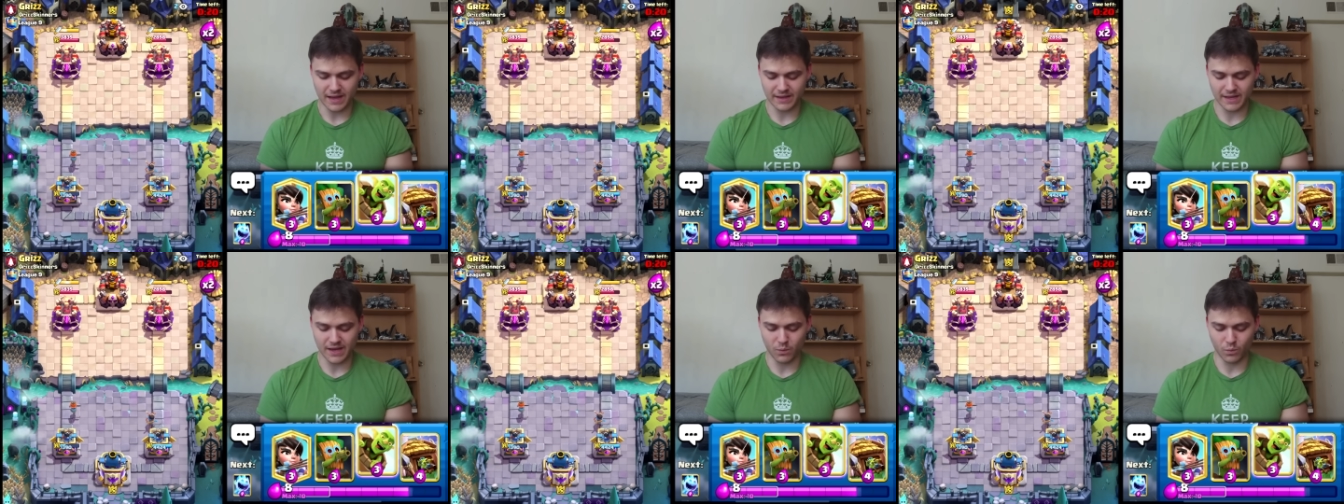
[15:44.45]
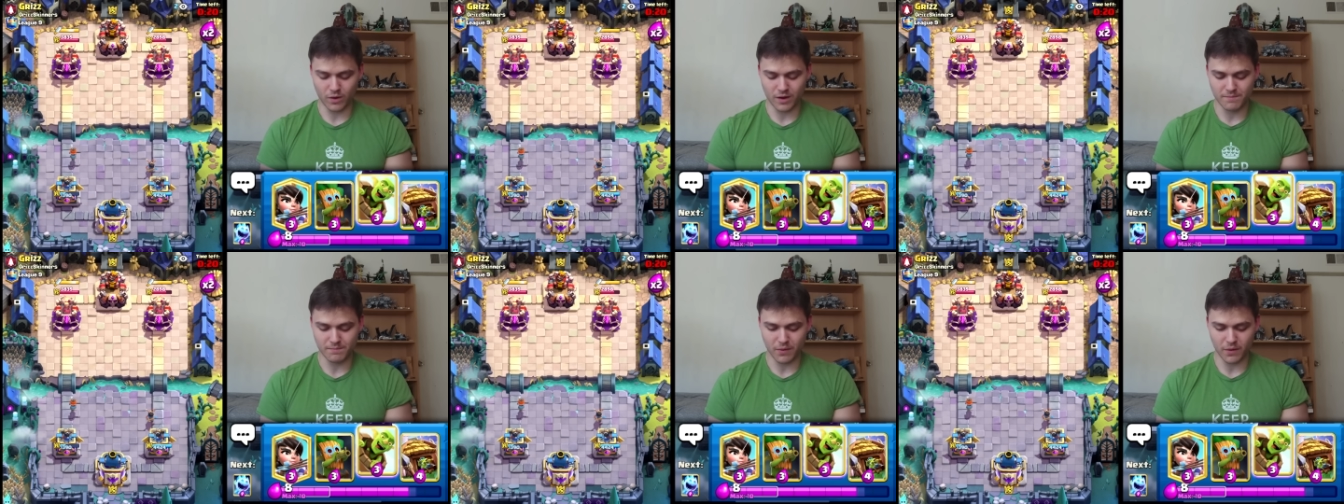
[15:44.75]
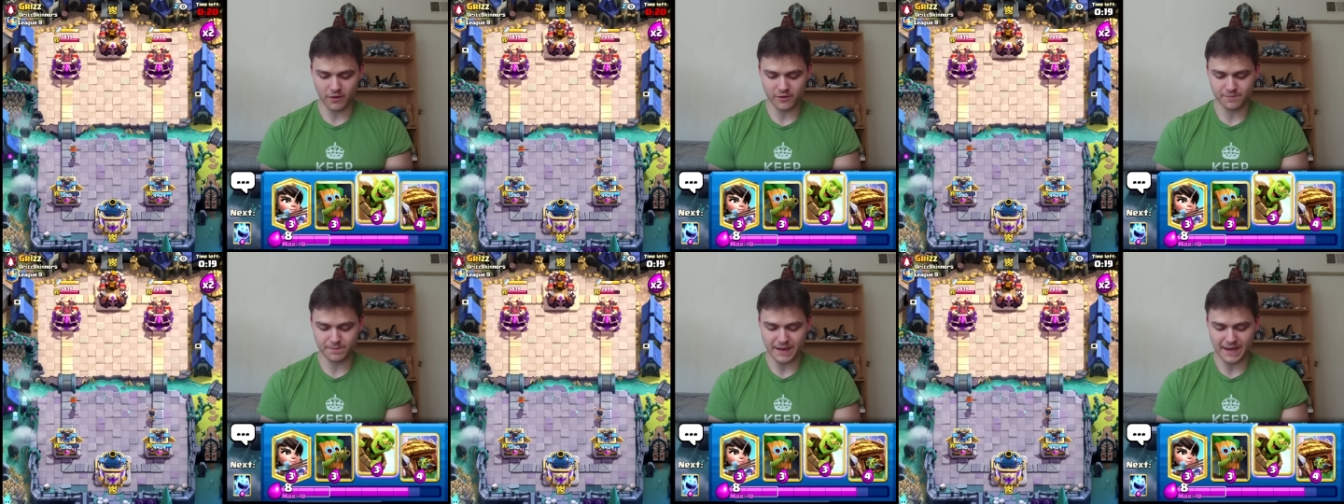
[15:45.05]
let one
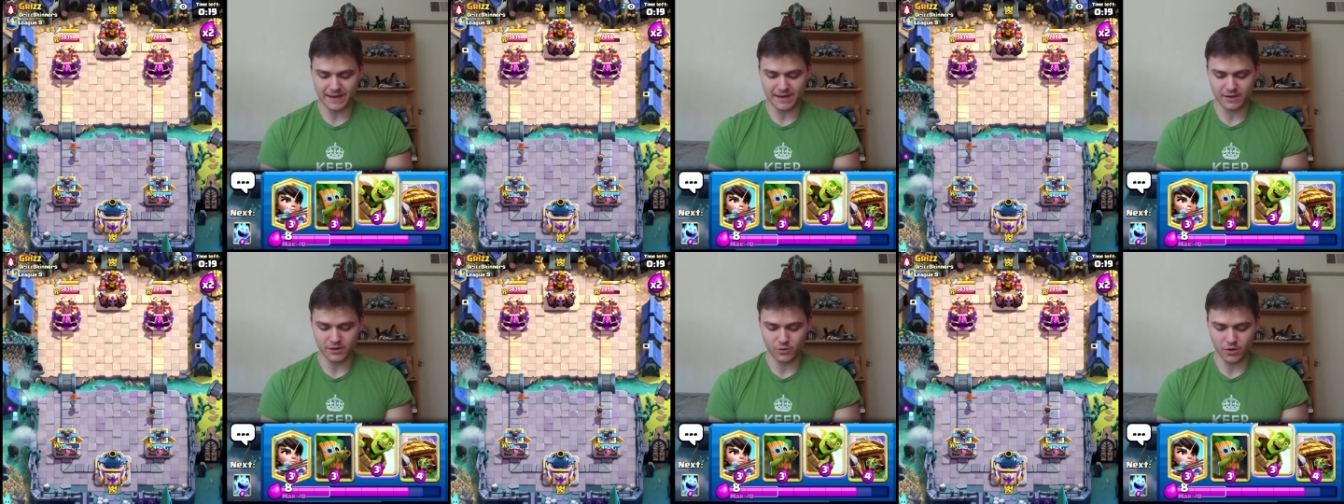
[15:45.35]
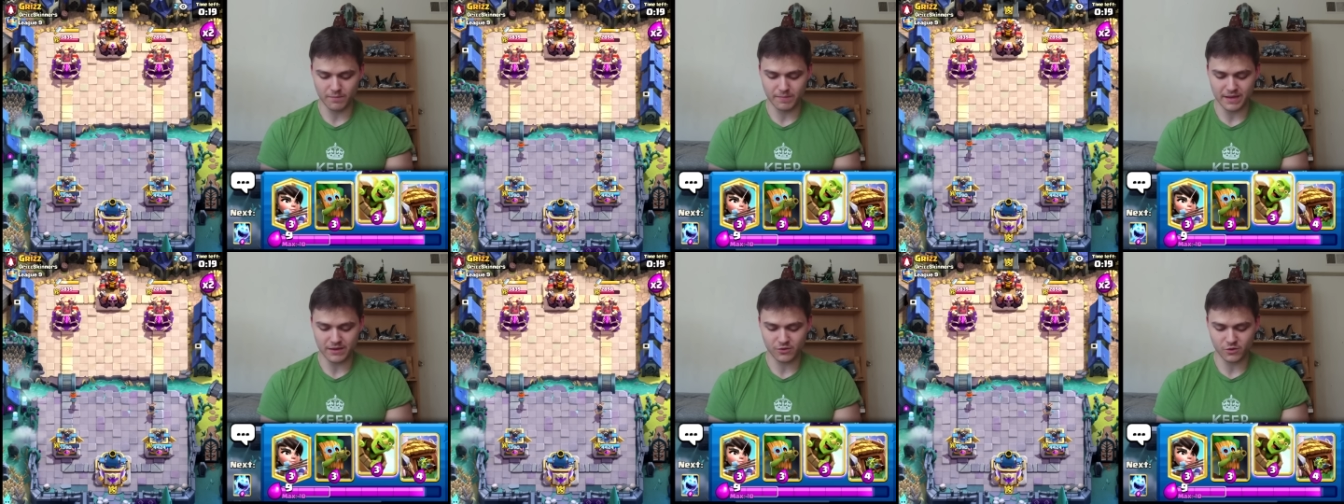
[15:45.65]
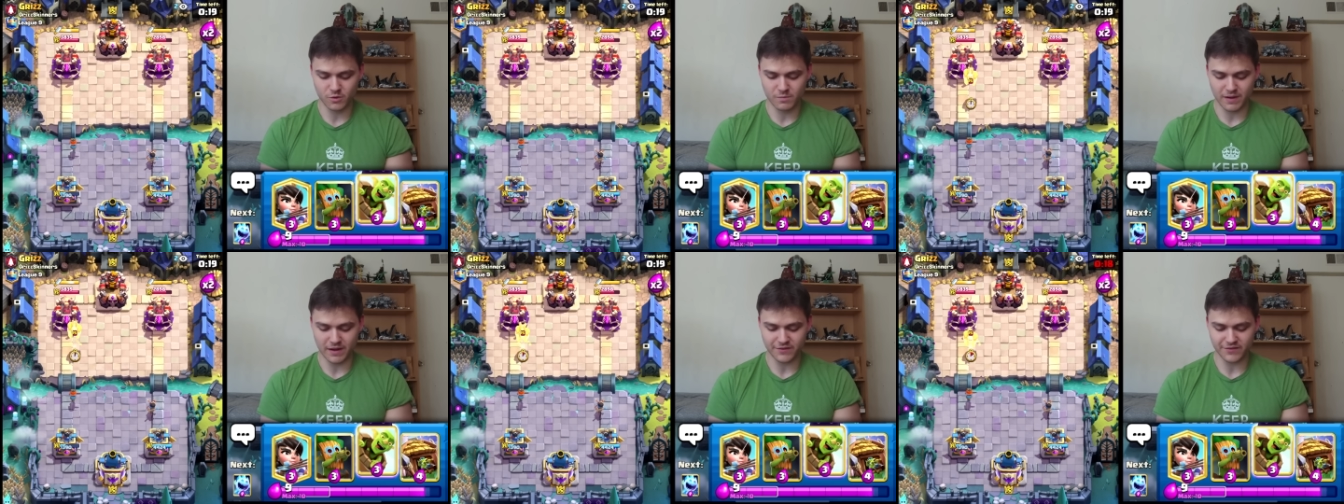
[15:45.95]
boss bandit do a bit
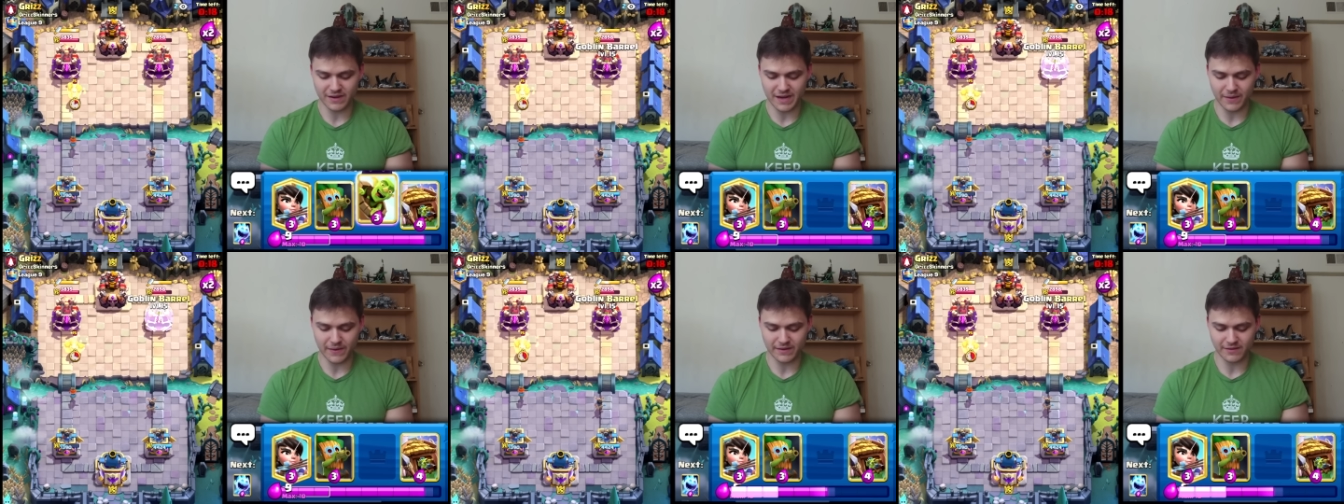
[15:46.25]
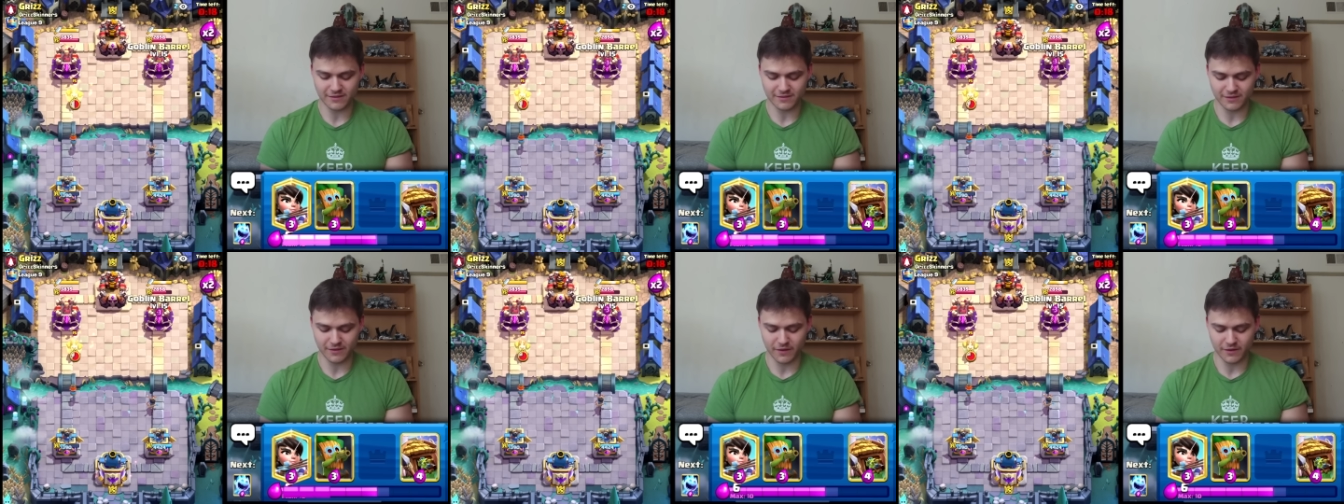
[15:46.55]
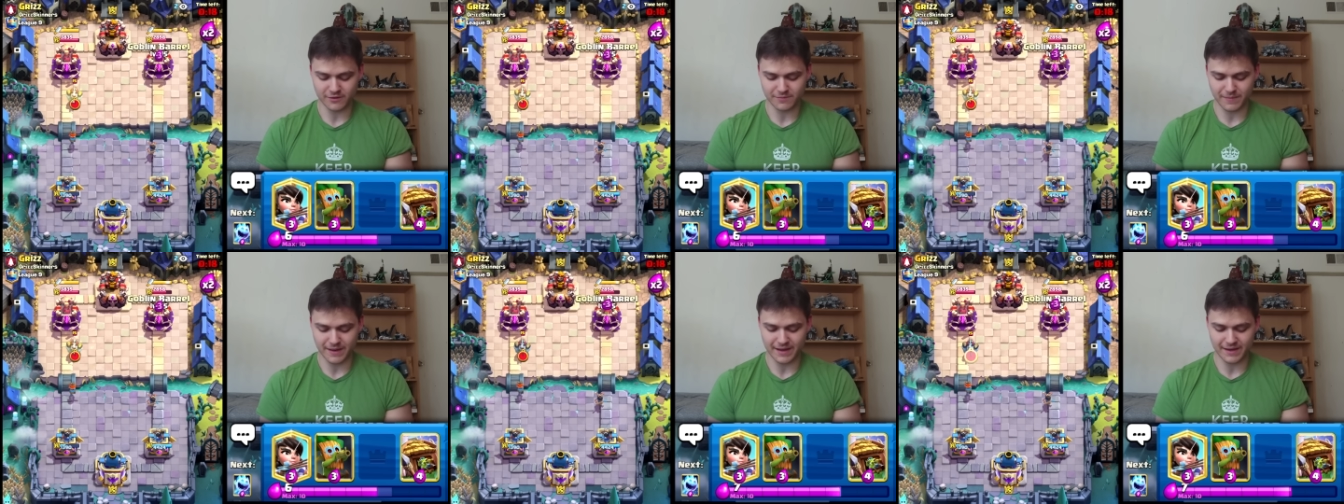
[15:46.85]
too much and now I just
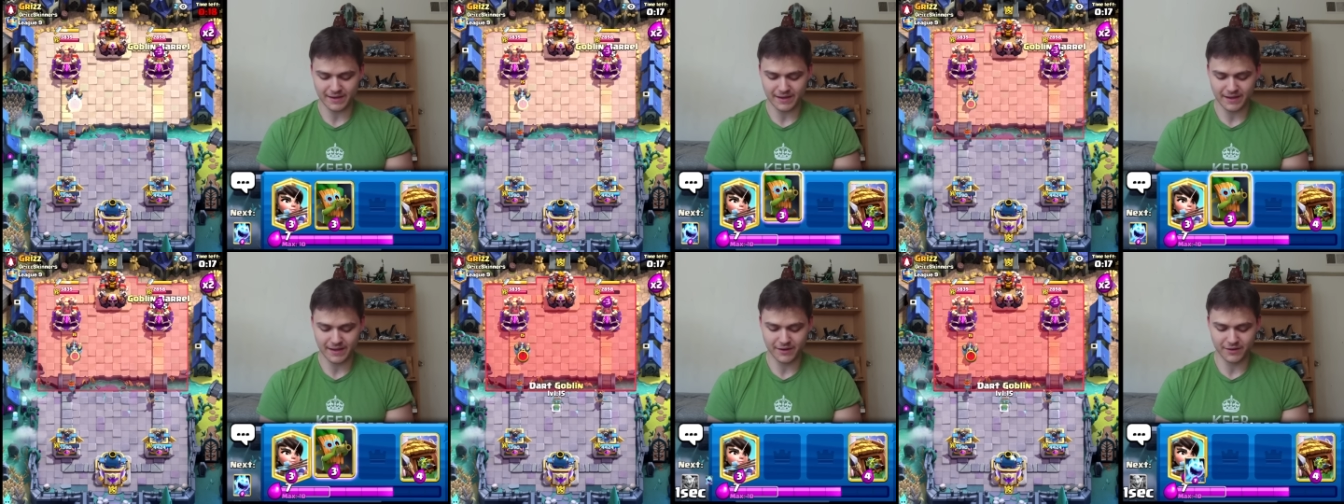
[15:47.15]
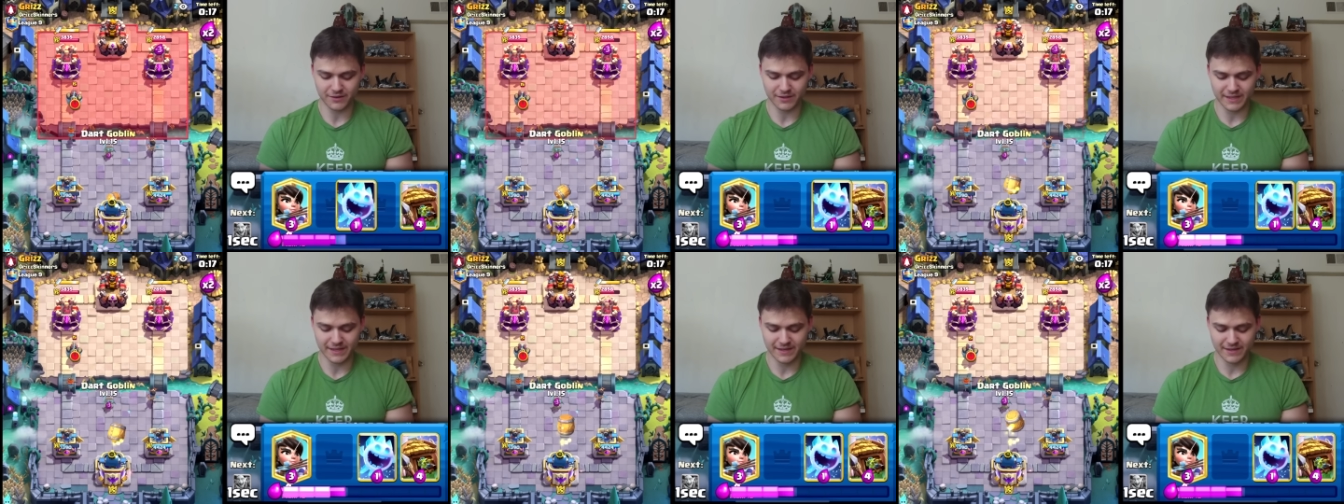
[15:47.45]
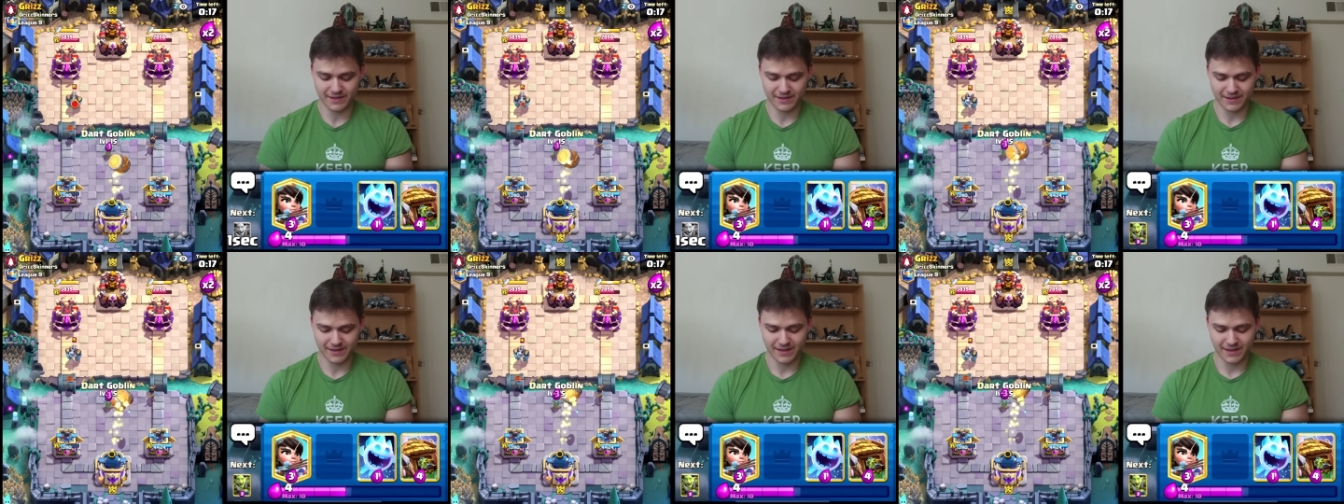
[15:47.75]
lost my entire lead.